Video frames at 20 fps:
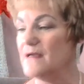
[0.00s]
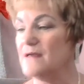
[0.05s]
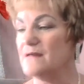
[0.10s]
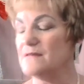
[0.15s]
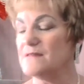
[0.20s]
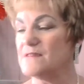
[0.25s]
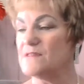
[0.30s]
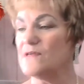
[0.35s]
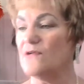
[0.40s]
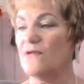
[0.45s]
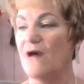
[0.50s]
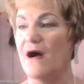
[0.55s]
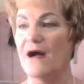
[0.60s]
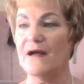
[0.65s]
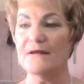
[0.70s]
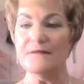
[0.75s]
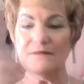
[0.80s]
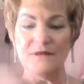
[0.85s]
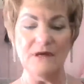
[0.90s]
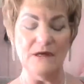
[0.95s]
So
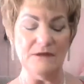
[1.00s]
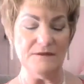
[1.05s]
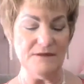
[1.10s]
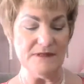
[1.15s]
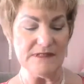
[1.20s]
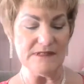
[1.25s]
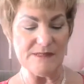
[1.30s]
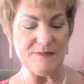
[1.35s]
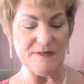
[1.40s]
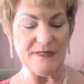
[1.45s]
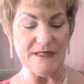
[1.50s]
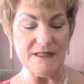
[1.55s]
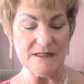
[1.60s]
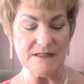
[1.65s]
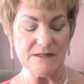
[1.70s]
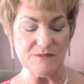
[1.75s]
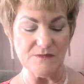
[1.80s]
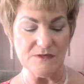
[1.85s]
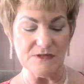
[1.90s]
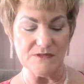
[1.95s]
I thought this
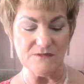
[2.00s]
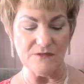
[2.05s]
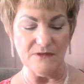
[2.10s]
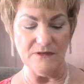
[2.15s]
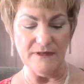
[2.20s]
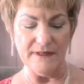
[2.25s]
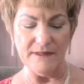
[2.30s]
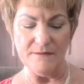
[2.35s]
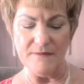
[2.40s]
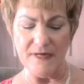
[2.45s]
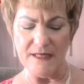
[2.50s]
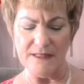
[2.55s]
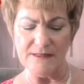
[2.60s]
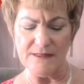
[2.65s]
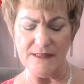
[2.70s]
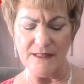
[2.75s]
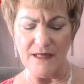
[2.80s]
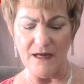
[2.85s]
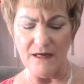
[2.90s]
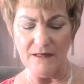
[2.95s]
piece was really
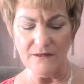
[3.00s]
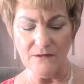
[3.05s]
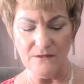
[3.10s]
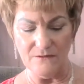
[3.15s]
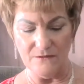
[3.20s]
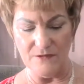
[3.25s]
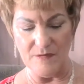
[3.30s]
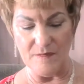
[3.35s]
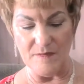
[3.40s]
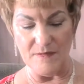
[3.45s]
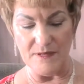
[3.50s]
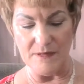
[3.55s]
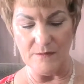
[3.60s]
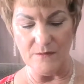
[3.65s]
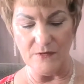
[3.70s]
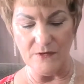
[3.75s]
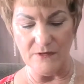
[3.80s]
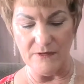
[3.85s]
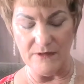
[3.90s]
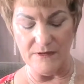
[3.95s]
amazing. I don't
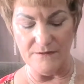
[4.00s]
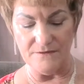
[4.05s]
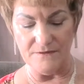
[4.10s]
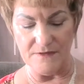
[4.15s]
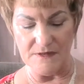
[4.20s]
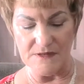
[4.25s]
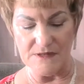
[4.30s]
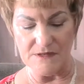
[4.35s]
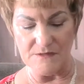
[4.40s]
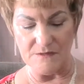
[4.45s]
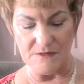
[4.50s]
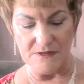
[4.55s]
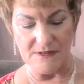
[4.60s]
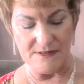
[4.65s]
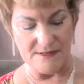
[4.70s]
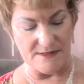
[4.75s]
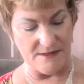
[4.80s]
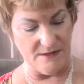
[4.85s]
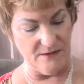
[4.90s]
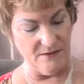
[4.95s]
remember if this was
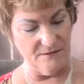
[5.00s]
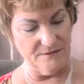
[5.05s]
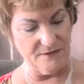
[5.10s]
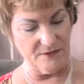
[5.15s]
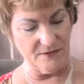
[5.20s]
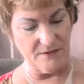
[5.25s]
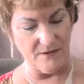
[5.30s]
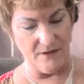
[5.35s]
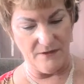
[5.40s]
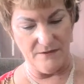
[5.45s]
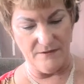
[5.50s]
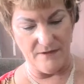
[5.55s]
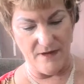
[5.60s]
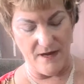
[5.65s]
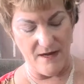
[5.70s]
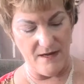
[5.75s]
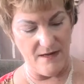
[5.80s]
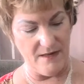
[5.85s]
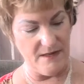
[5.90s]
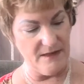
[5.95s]
silver or
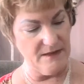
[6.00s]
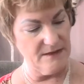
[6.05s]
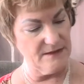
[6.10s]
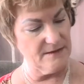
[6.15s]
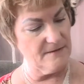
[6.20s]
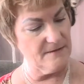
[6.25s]
not.